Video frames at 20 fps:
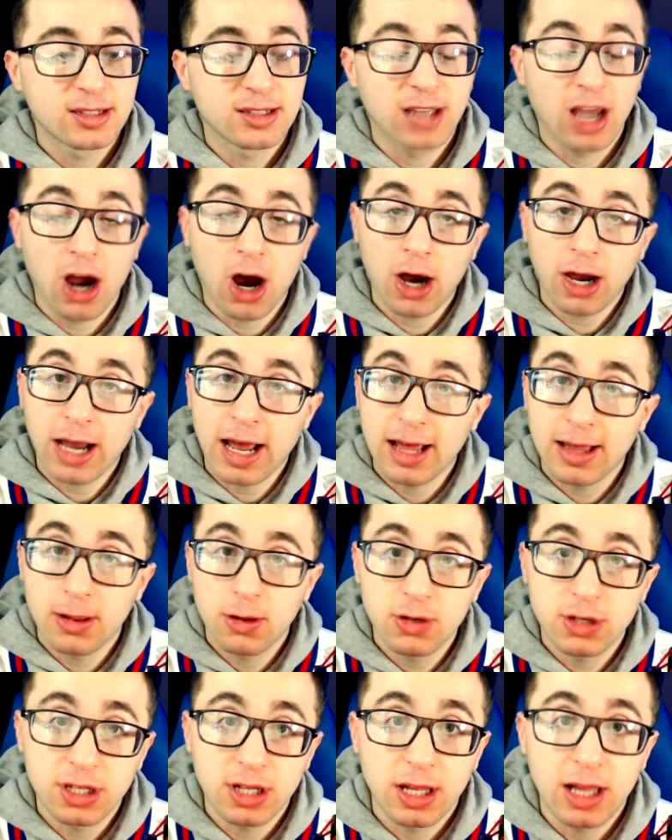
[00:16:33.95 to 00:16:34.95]
They are
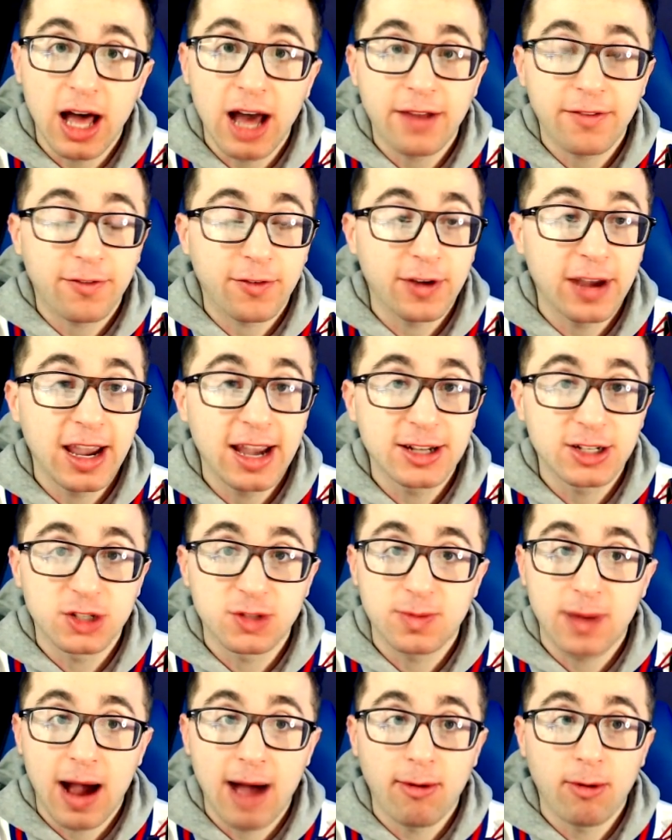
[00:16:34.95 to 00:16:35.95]
losing a lot of free agents
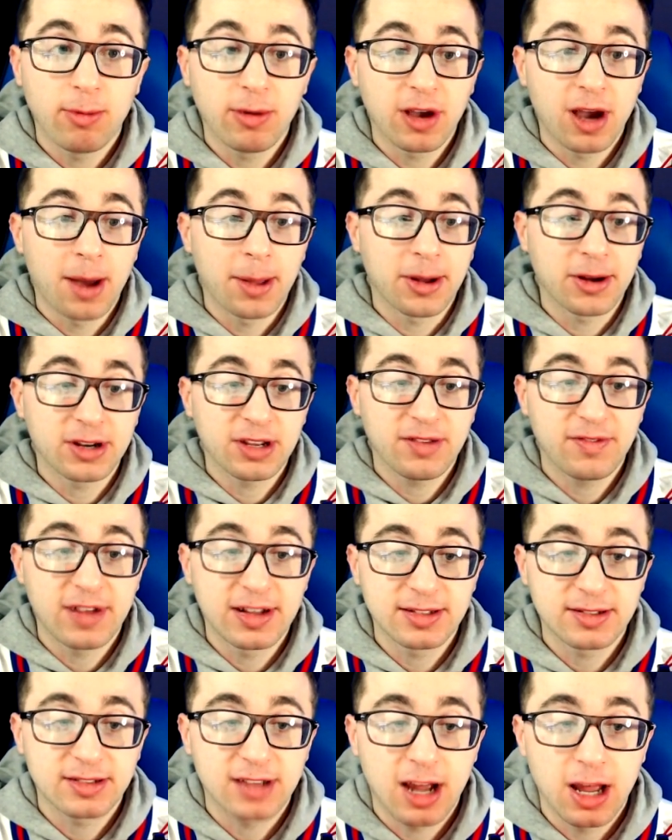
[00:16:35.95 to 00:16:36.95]
probably on their
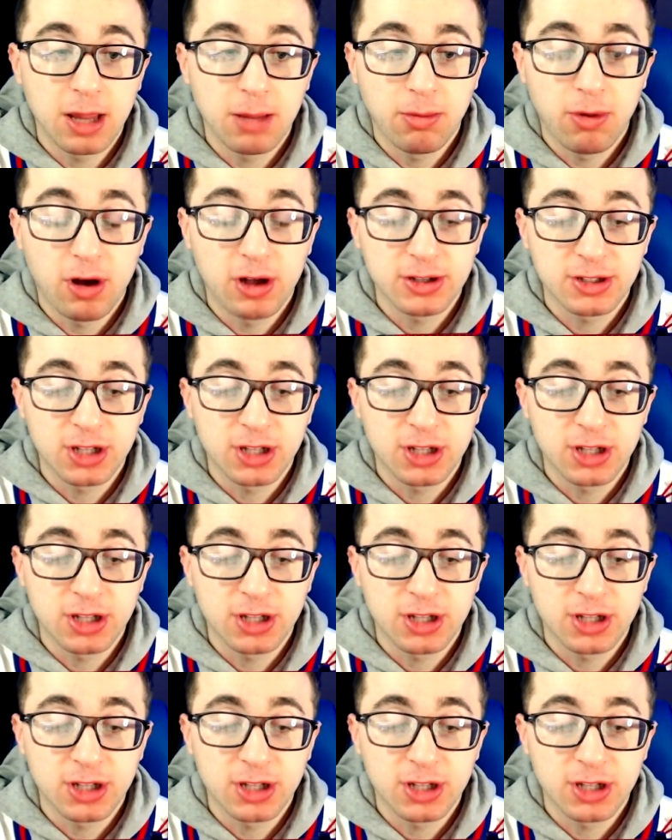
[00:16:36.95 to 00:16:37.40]
defensive side of the ball.